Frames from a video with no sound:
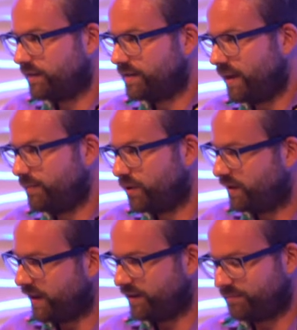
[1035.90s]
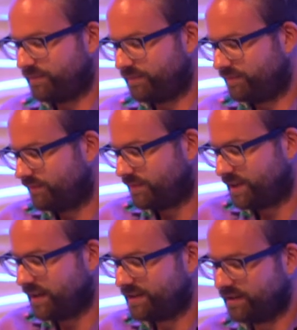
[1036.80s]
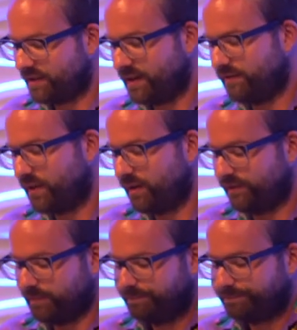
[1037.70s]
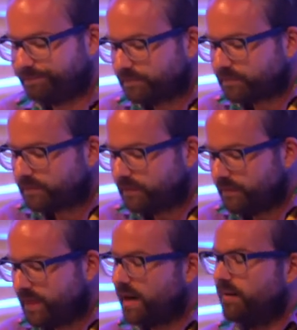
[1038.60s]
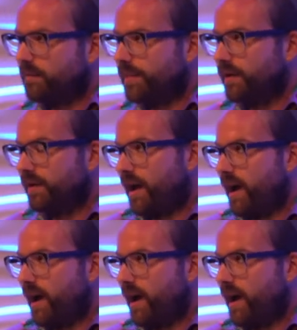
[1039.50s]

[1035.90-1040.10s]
snapshot, like that's not even all of them. But